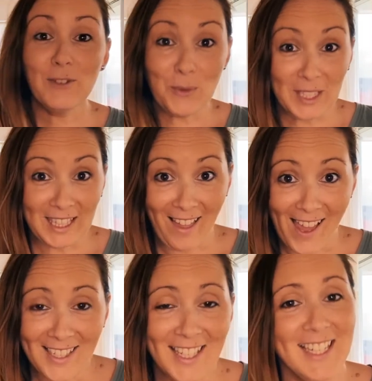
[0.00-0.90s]
you would
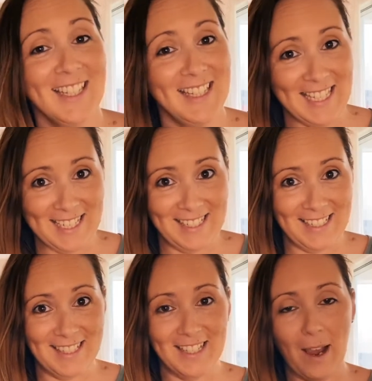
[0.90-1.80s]
like
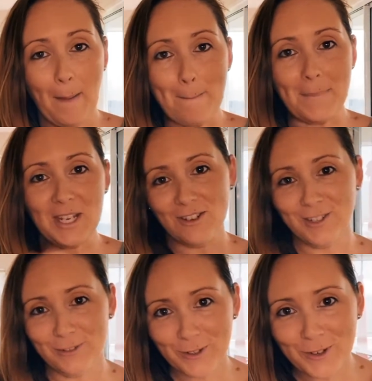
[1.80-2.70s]
these
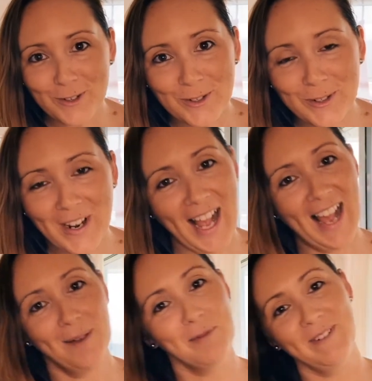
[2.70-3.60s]
beautiful
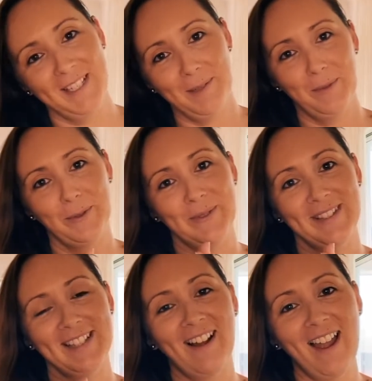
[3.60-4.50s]
printables
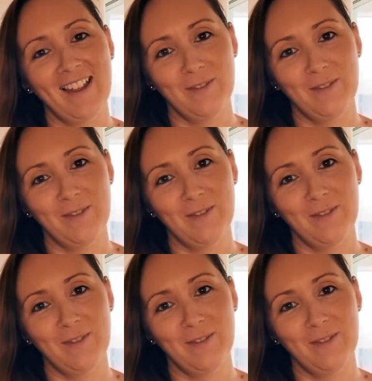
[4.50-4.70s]
that I have